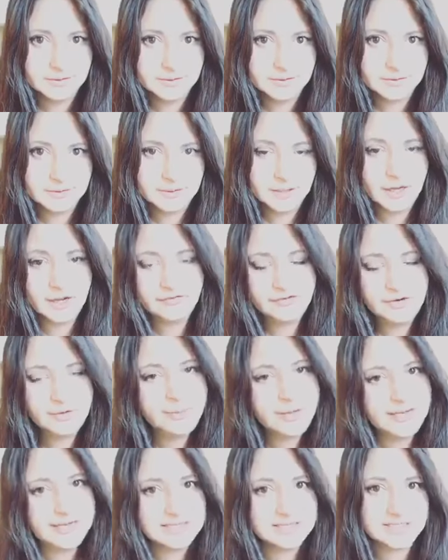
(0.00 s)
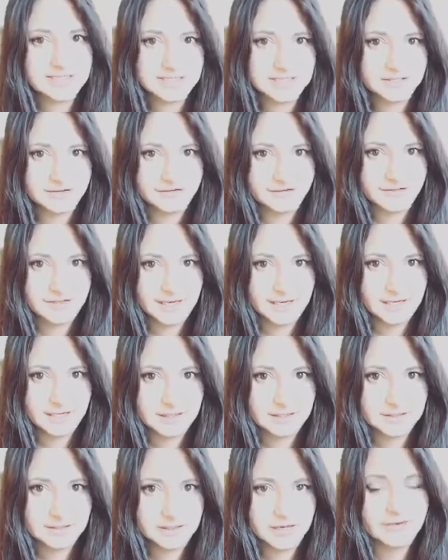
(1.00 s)
I repented of that.
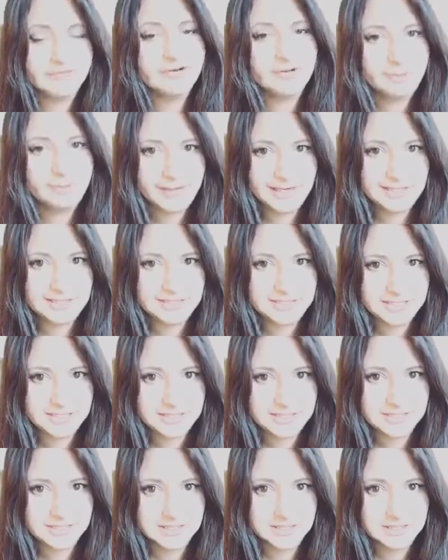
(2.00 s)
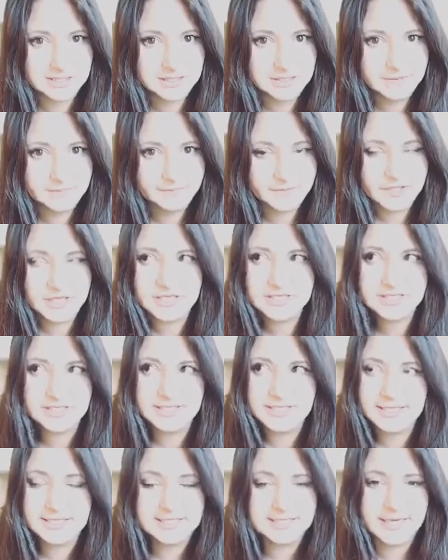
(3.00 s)
I repented because it
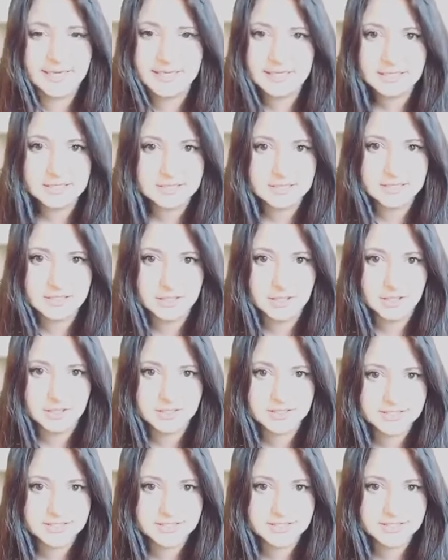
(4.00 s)
didn't take us long.